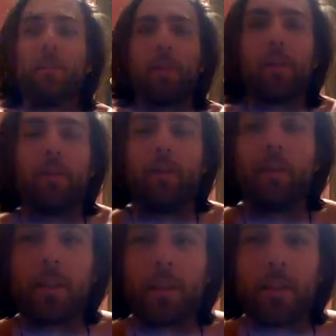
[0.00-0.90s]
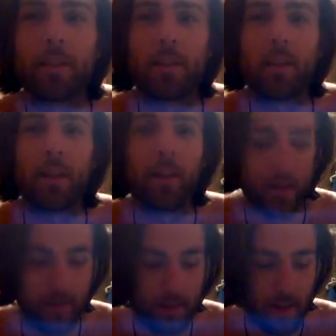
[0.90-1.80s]
the beauty of physics?
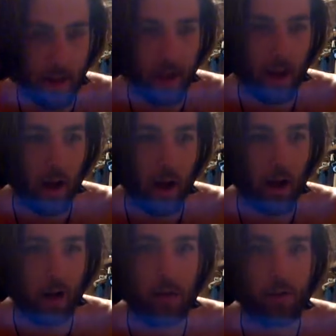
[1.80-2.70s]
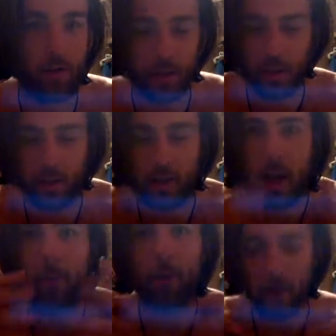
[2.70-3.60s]
Is that all of creation is
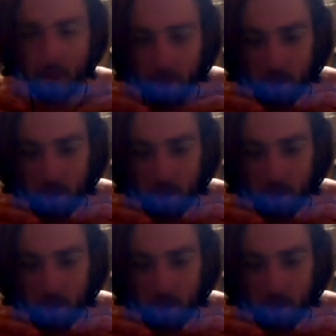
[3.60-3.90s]
happening